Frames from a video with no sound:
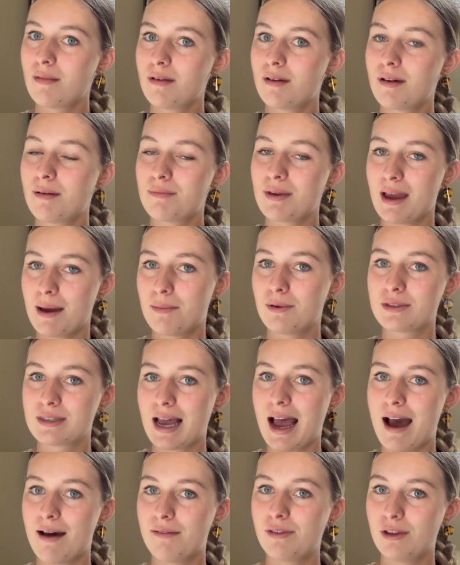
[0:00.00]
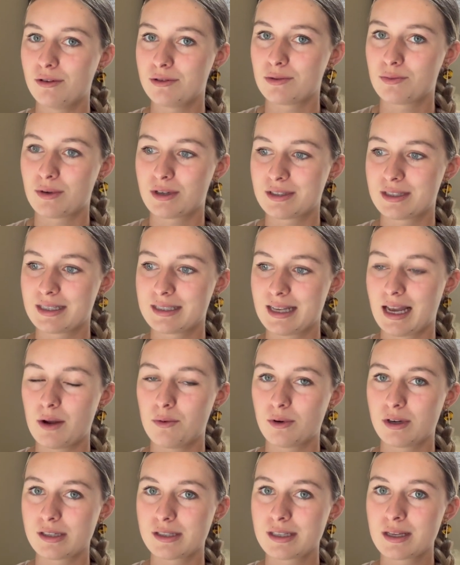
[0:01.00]
be able to have those words as sight
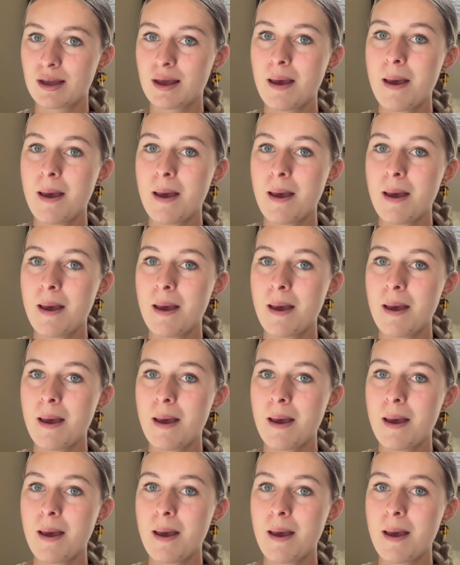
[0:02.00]
words.